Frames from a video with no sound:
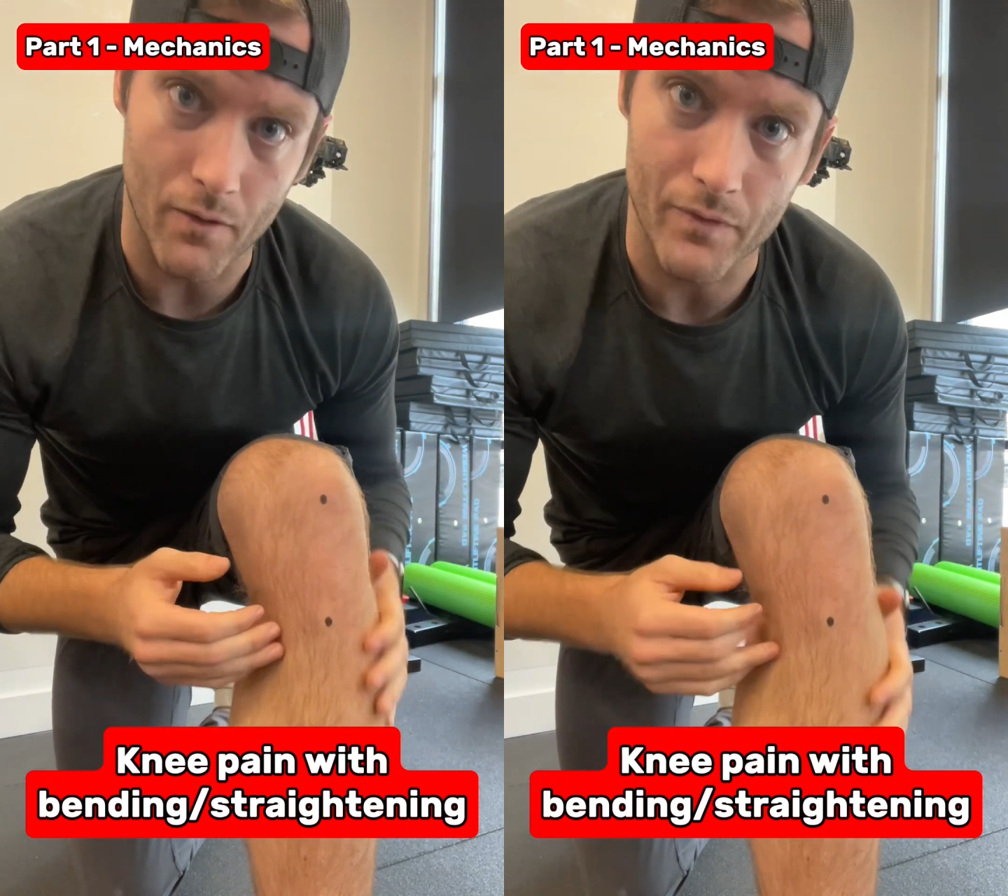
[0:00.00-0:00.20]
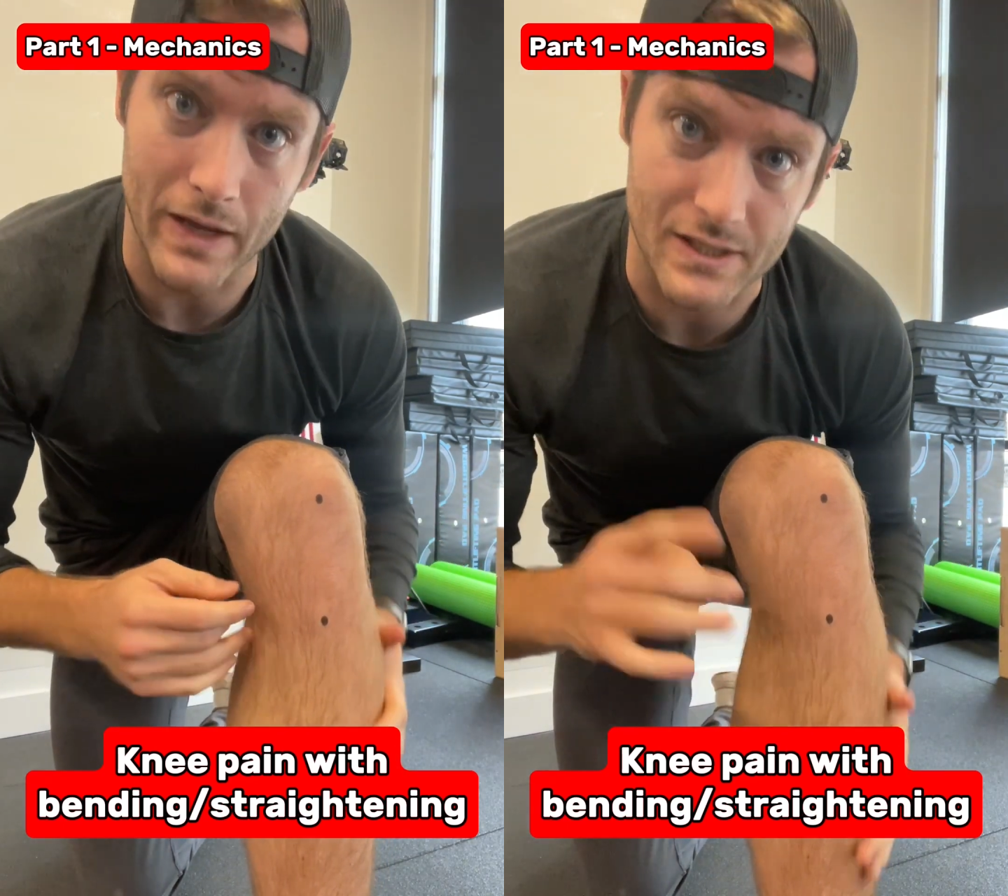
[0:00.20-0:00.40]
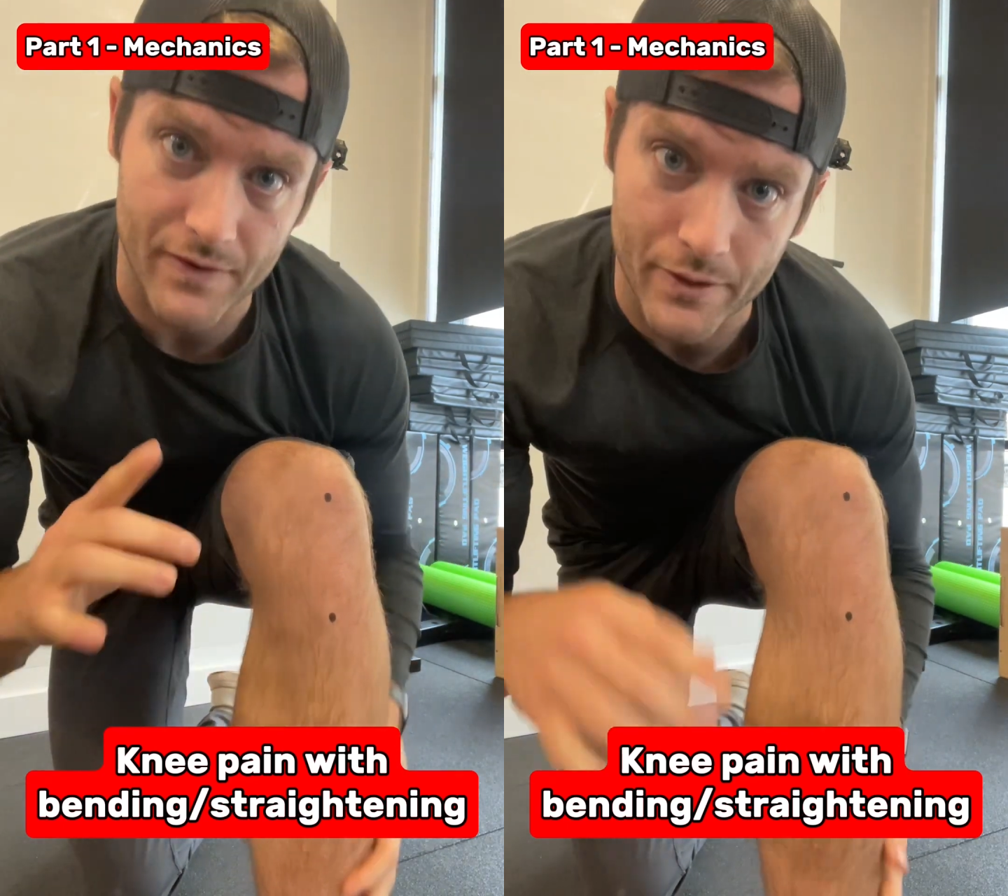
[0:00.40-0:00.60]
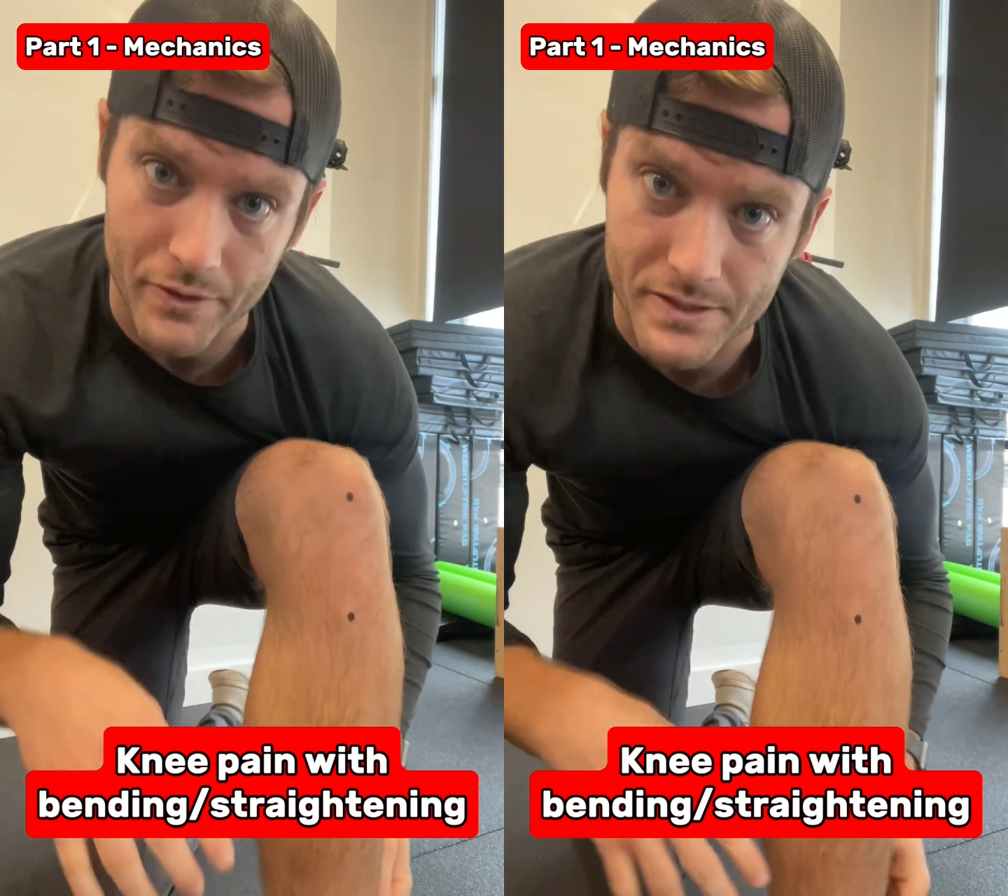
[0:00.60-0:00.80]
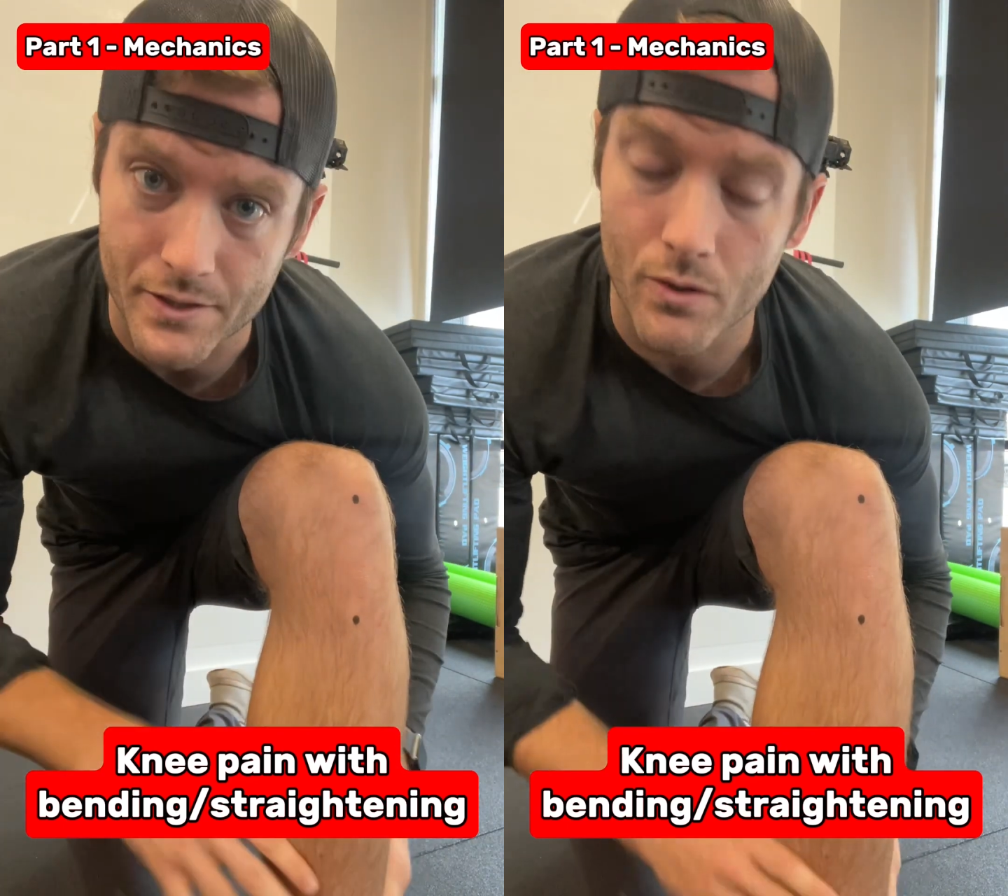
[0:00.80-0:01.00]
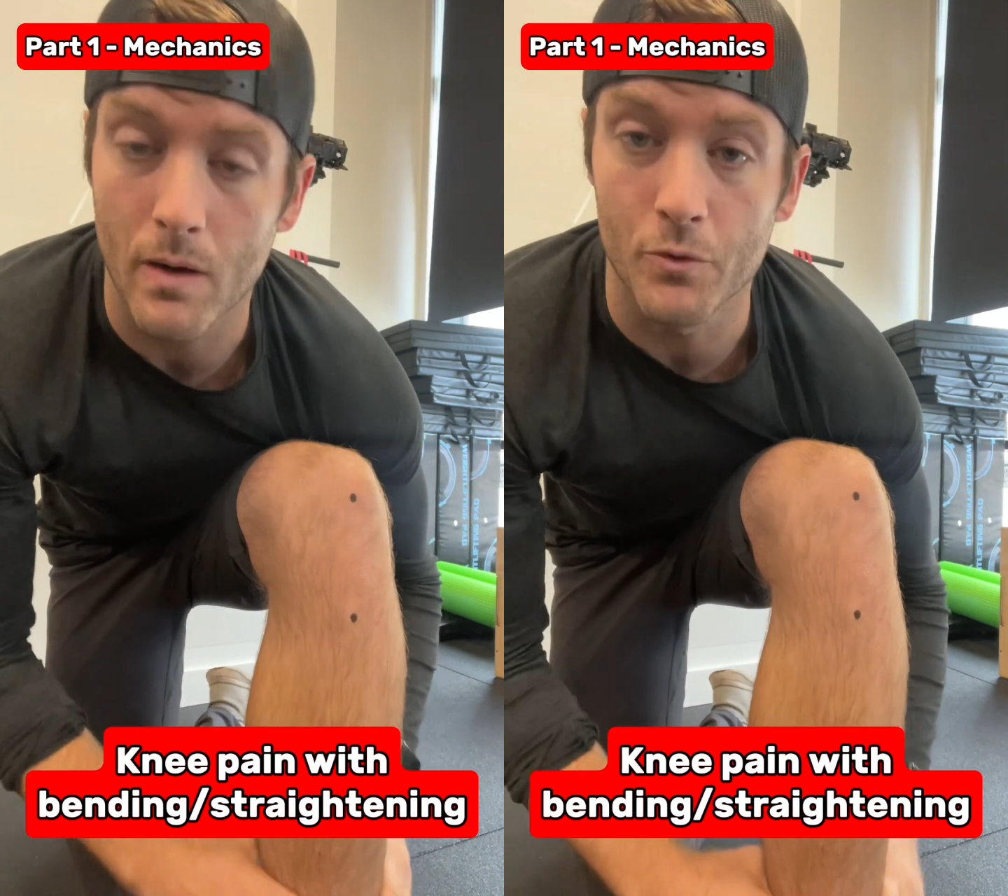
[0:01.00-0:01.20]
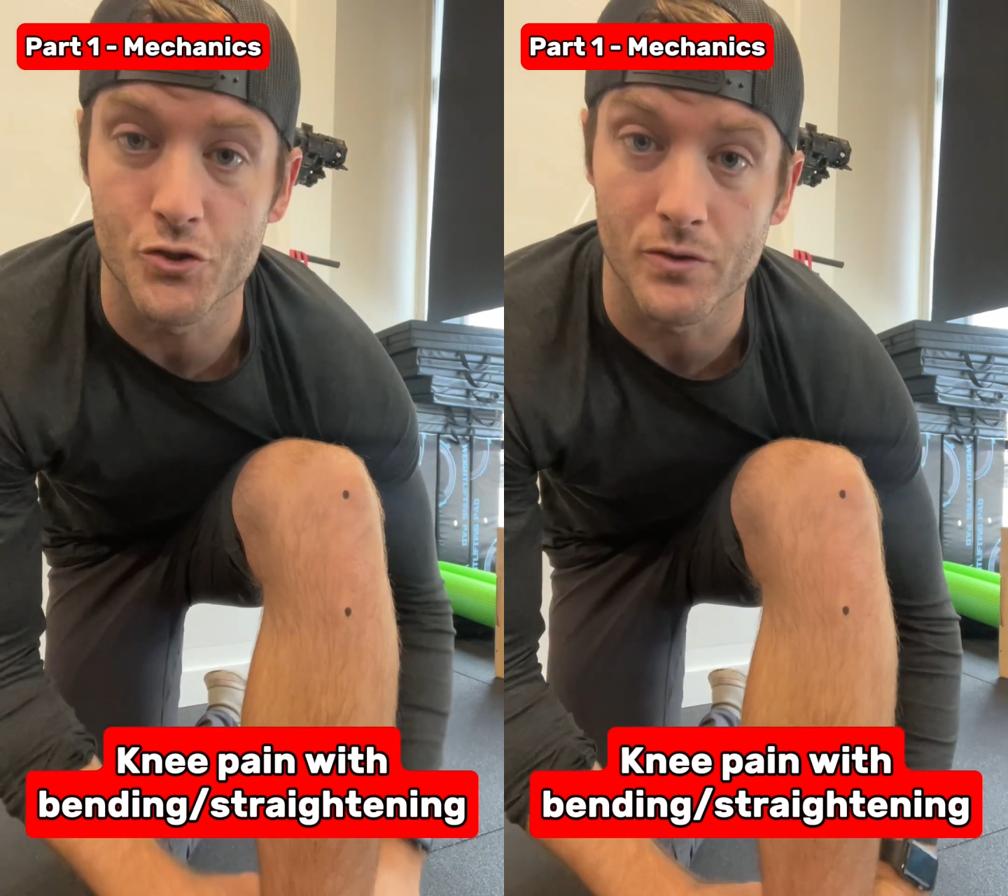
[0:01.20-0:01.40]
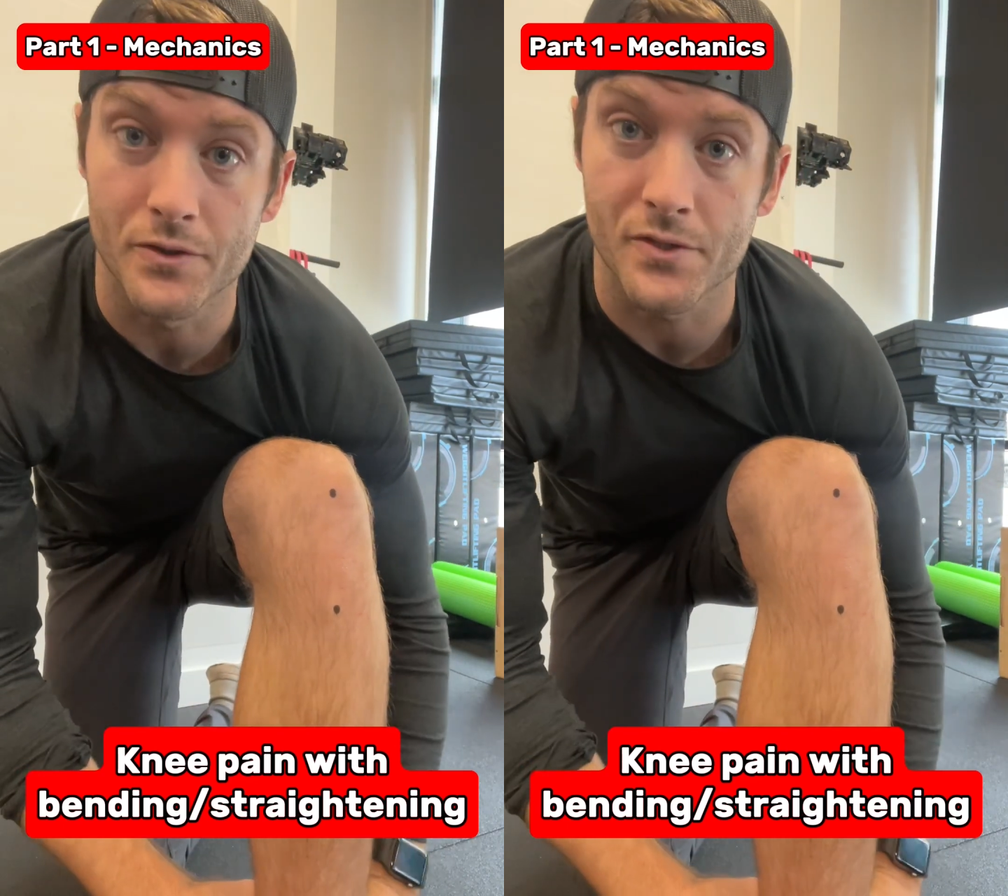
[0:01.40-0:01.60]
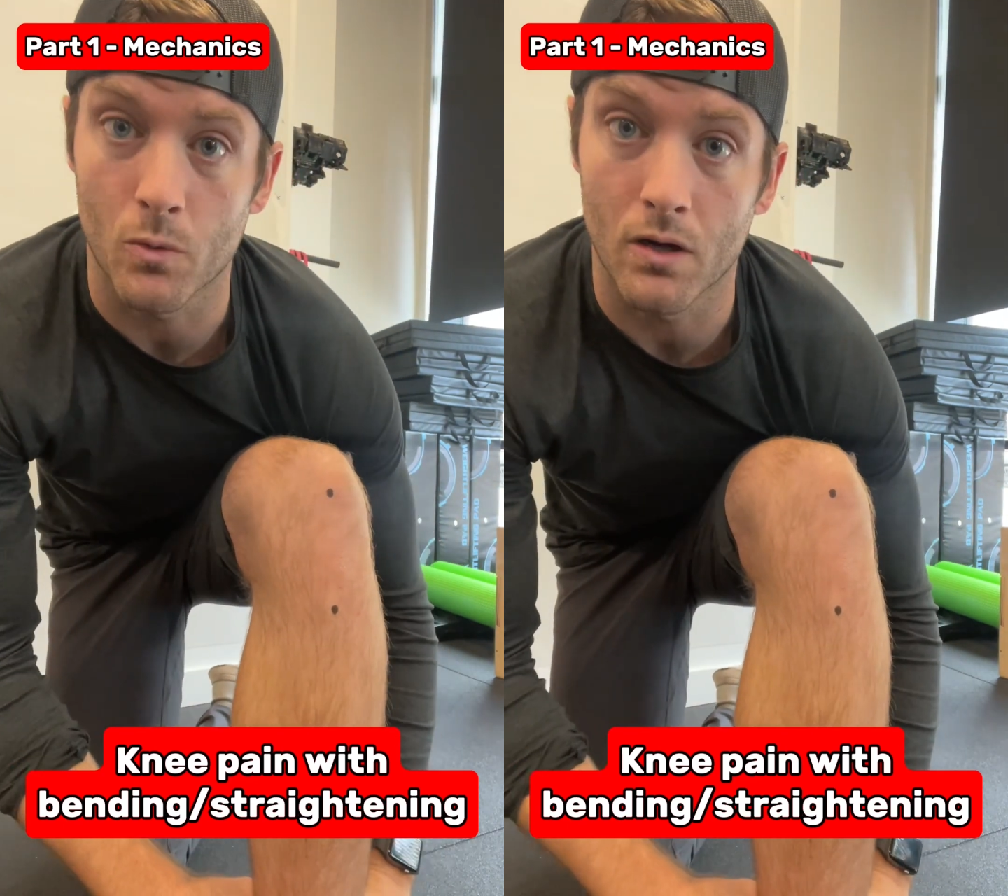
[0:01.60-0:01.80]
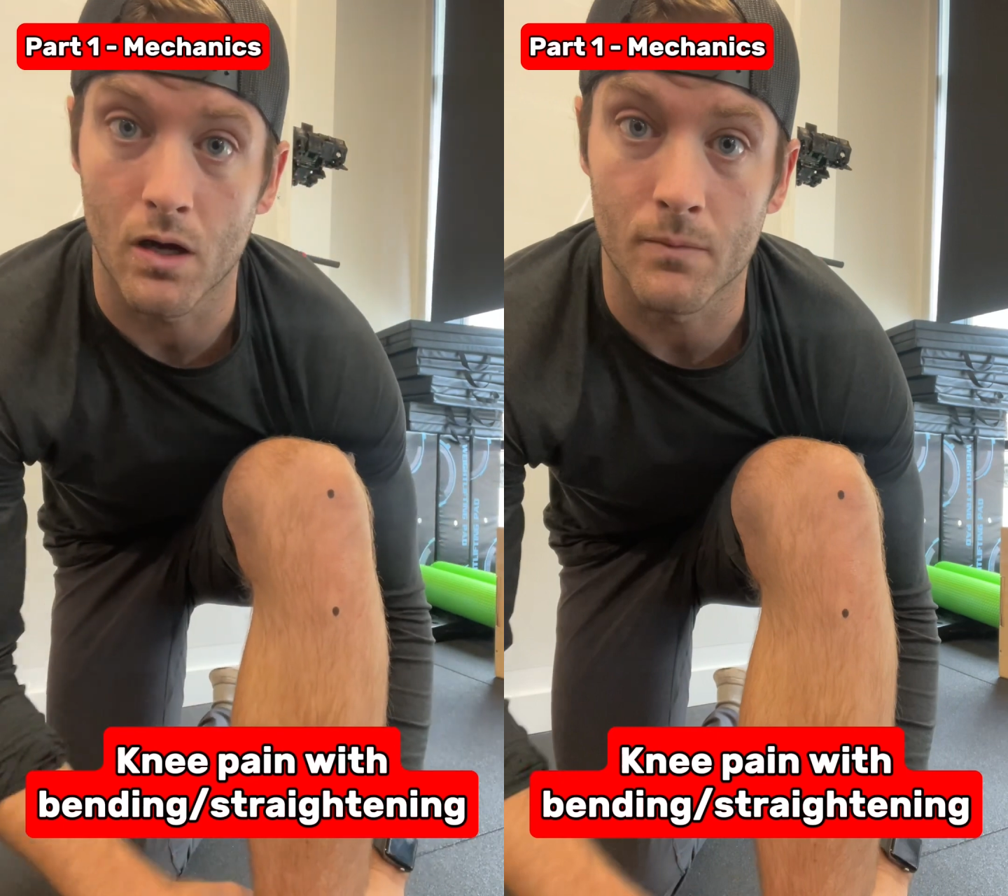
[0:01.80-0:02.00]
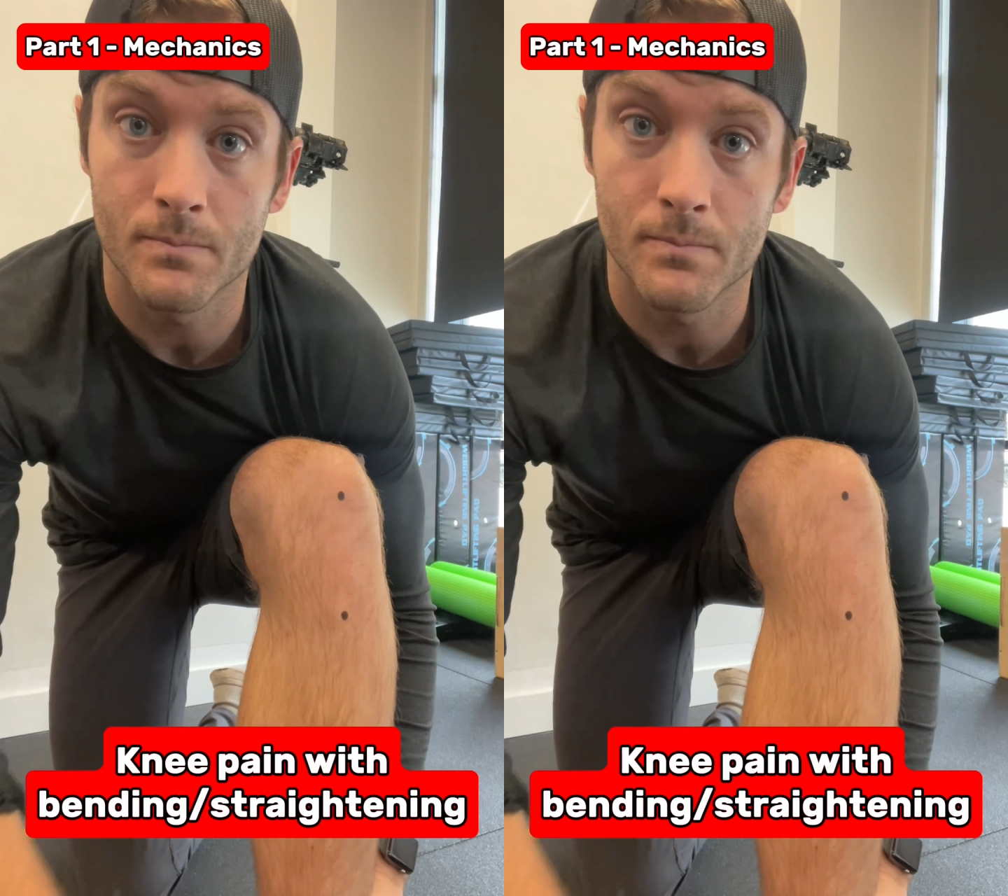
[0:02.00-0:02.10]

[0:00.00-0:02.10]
Next video, I'll send you a couple drills to work on.